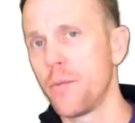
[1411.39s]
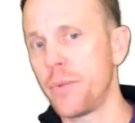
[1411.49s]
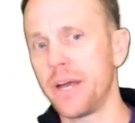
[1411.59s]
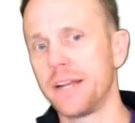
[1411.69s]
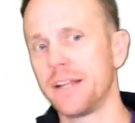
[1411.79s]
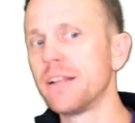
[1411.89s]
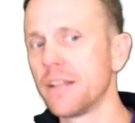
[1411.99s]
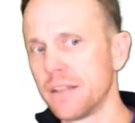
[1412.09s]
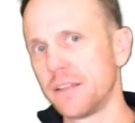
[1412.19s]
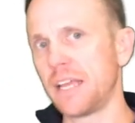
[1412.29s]
But
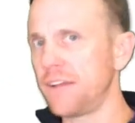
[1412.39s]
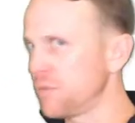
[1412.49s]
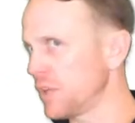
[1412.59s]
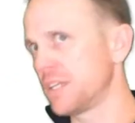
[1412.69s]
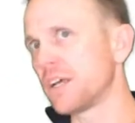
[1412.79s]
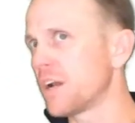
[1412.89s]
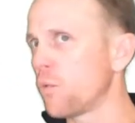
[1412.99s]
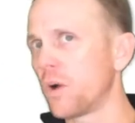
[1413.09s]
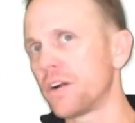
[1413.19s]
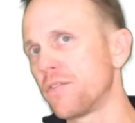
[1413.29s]
they've really done a
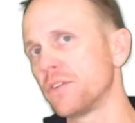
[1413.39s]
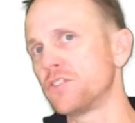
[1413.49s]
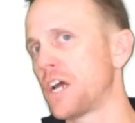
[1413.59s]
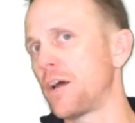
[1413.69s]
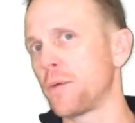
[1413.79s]
wonderful job